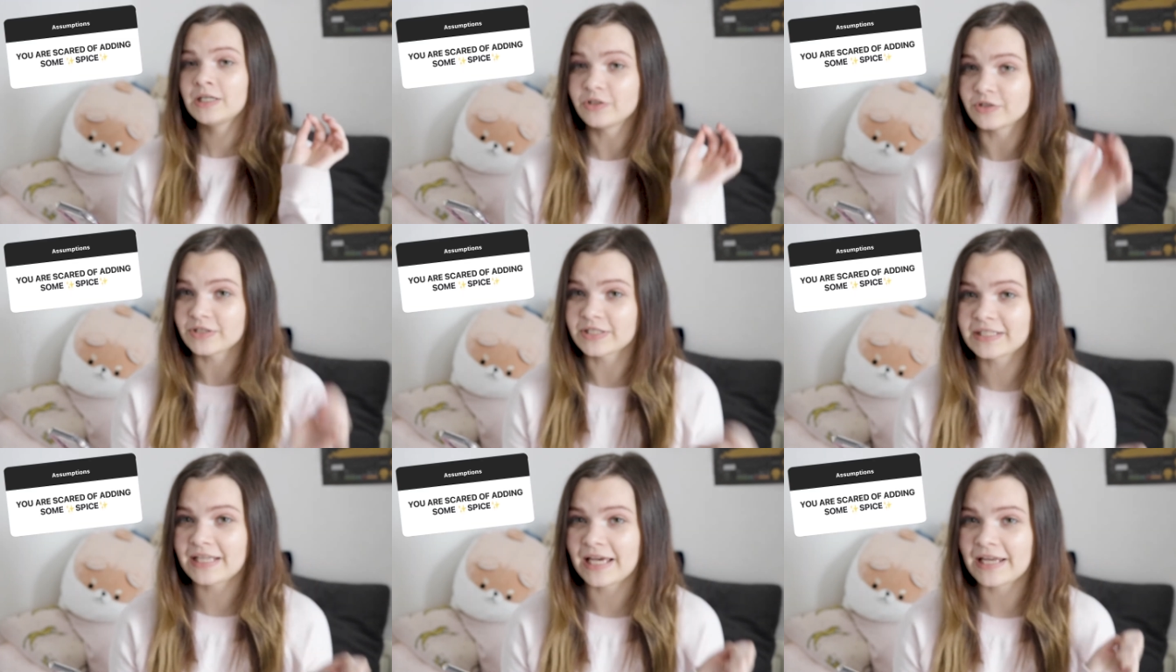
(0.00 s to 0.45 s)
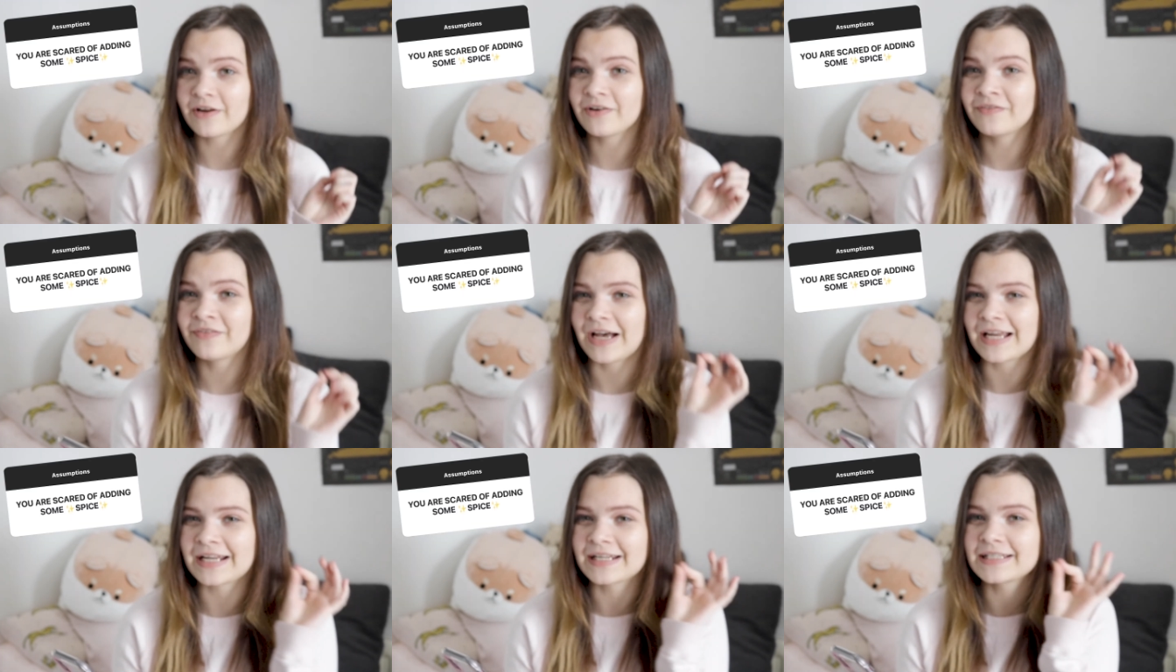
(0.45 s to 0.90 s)
You're scared of
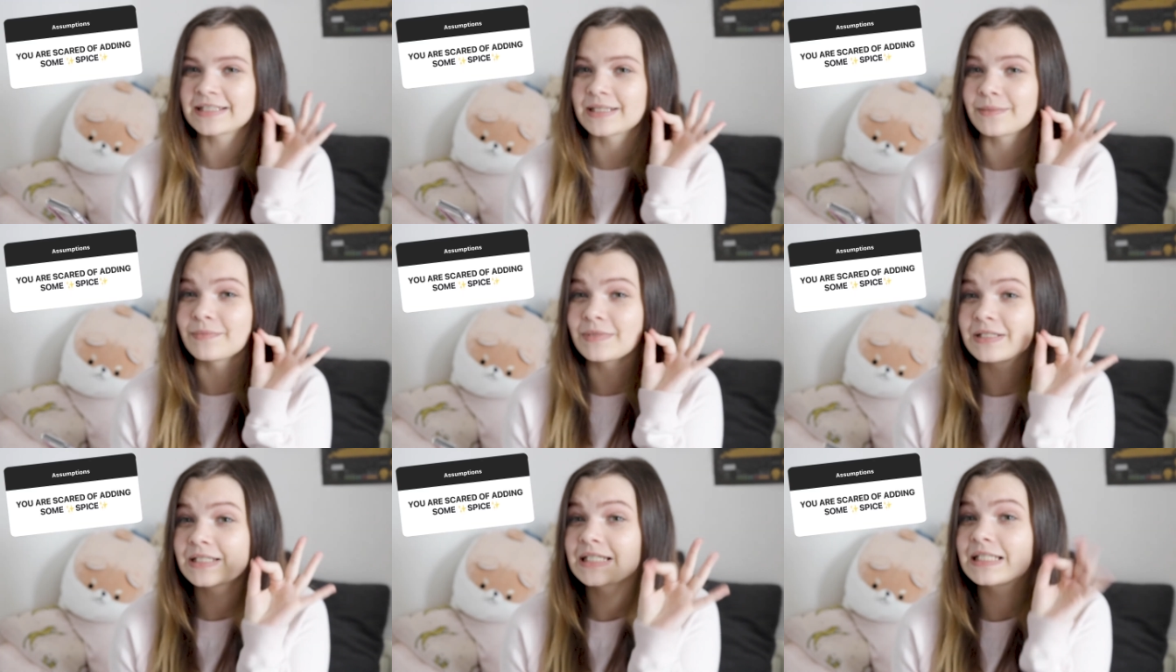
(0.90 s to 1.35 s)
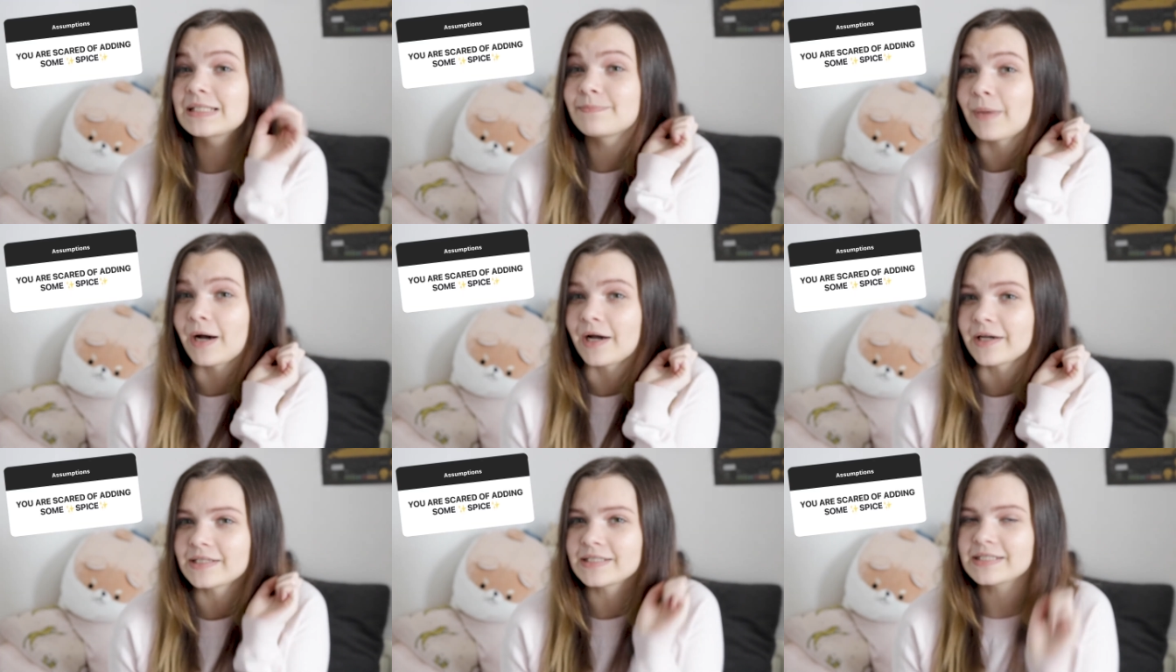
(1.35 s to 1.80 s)
adding some
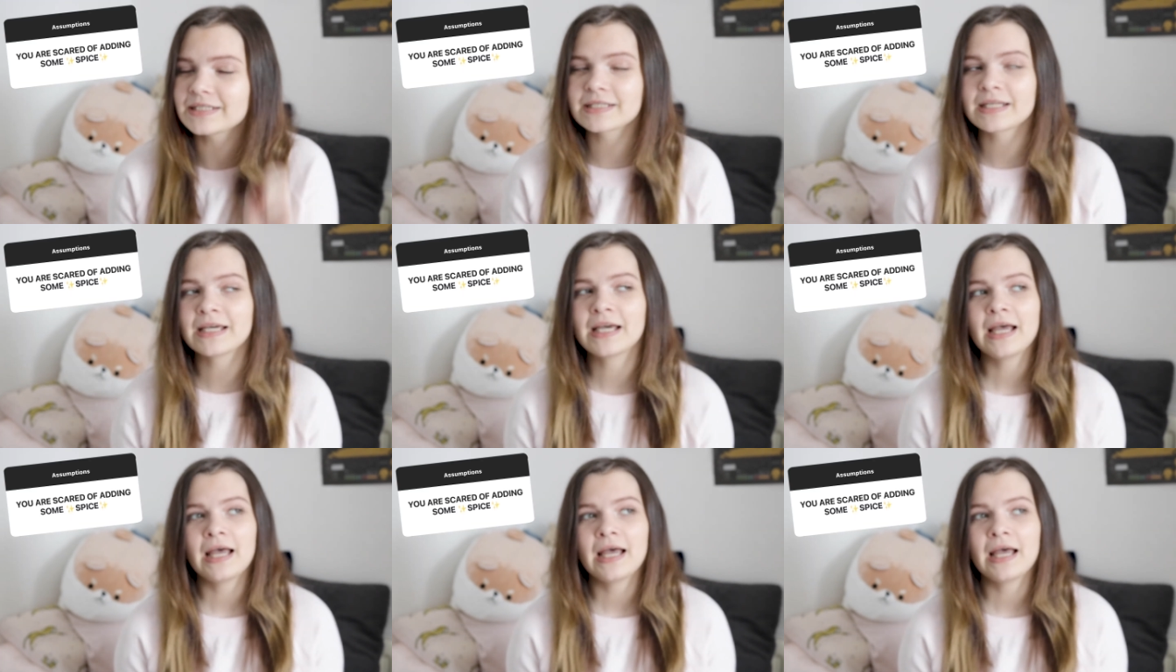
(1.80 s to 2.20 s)
spice.